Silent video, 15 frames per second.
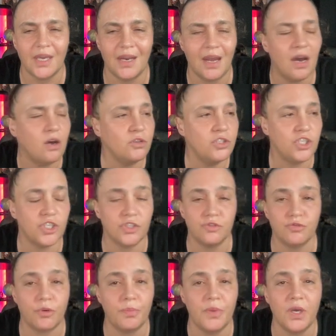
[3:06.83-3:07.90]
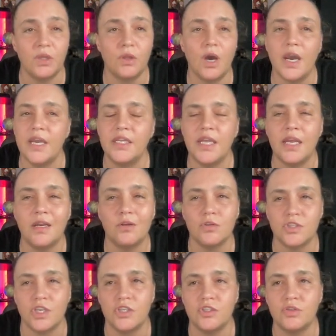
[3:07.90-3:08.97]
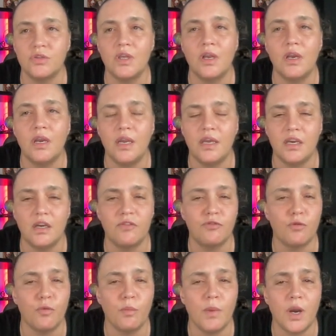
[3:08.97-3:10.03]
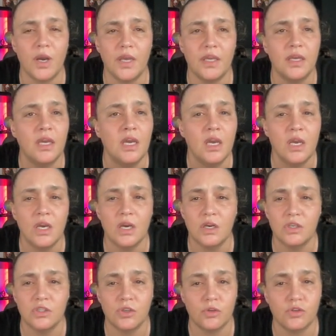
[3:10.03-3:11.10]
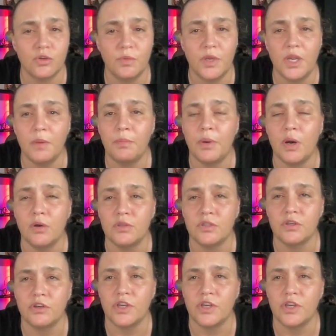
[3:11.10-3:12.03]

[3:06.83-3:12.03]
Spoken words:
it out, just drop me a line and I'll send you the link for my social media post